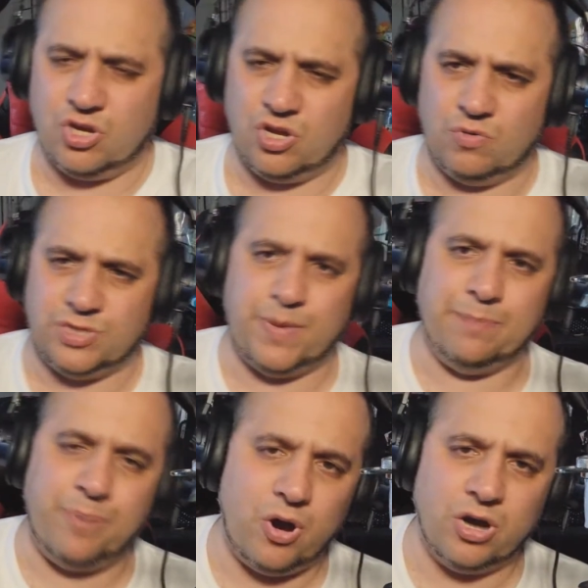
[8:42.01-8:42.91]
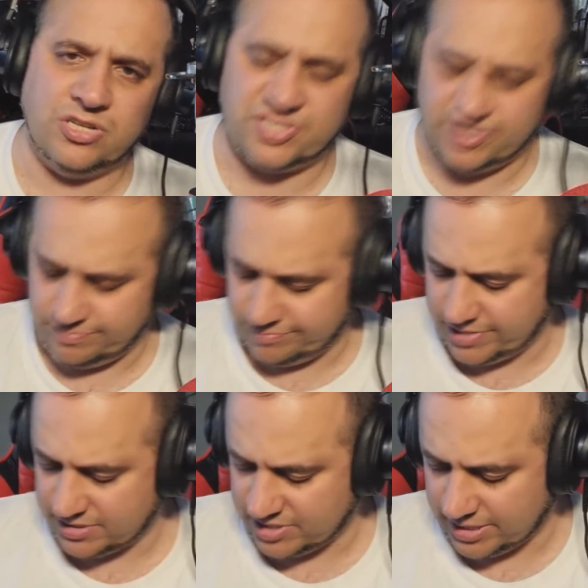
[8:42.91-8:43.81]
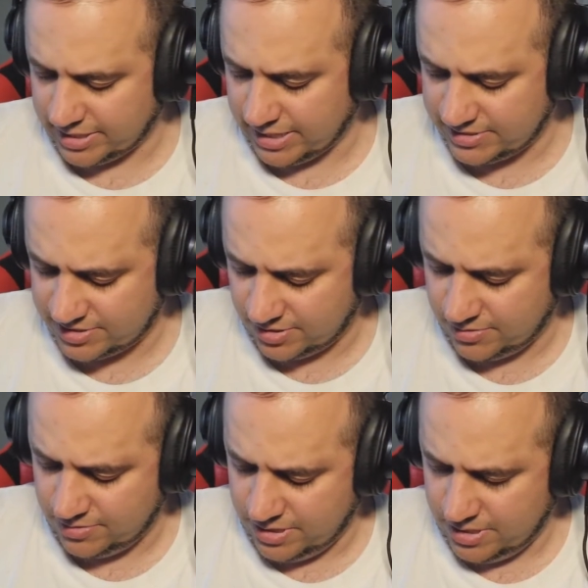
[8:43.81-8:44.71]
you could always buy parts and things like that. So